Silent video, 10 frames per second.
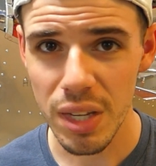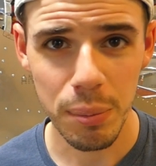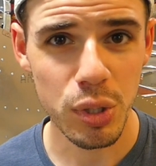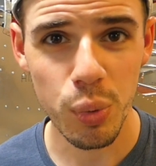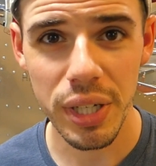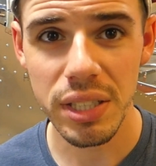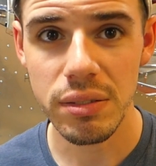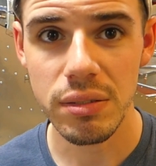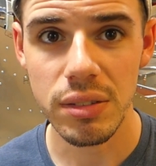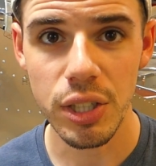
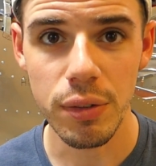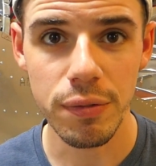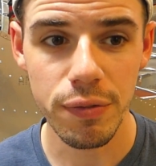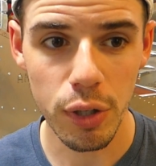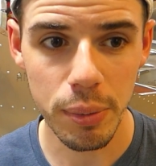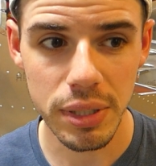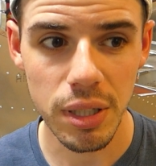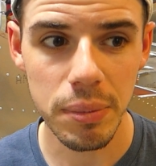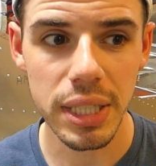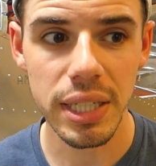between you know filming
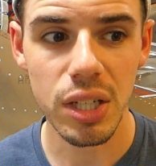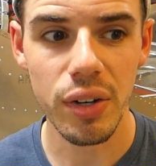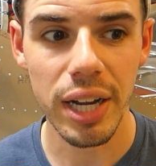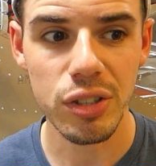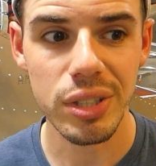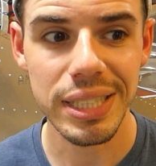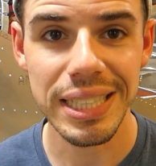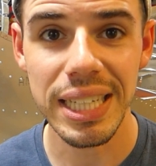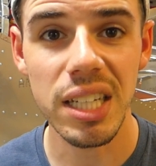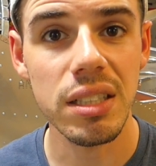something or actually
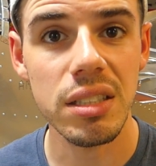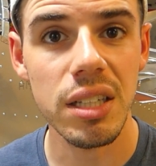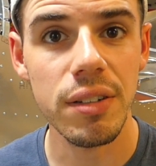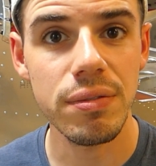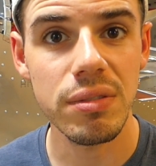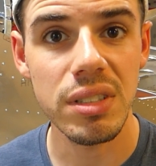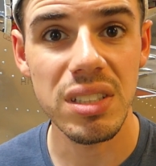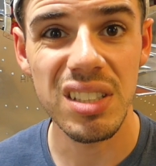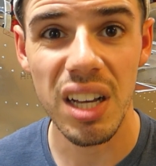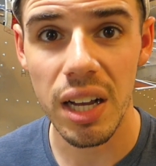getting stuff
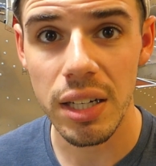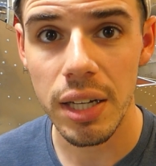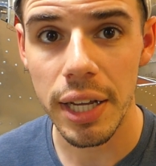done.